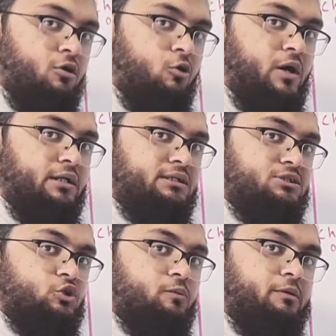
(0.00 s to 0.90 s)
Who are these
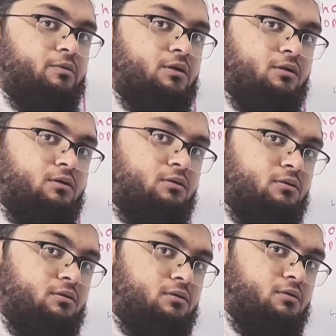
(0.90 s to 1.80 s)
two people?
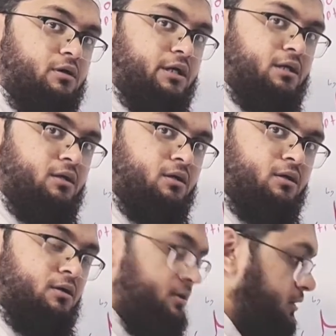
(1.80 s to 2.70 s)
Alright?
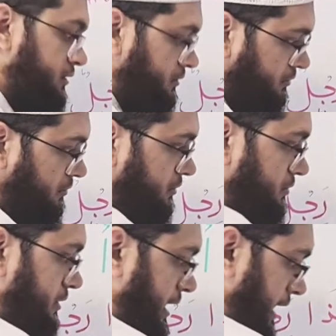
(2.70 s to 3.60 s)

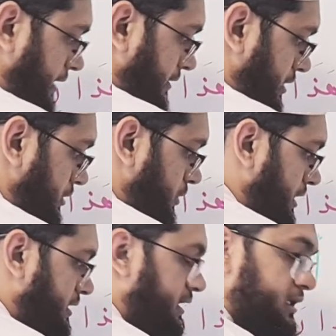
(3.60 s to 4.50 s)
Hadani
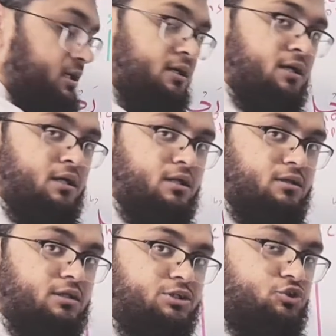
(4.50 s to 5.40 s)
waladani.
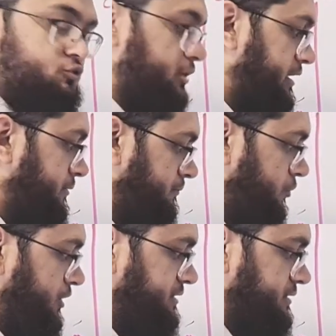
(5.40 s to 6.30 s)
These two are
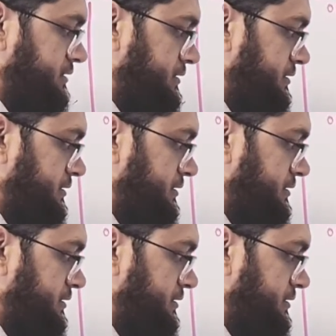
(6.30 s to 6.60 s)
boys.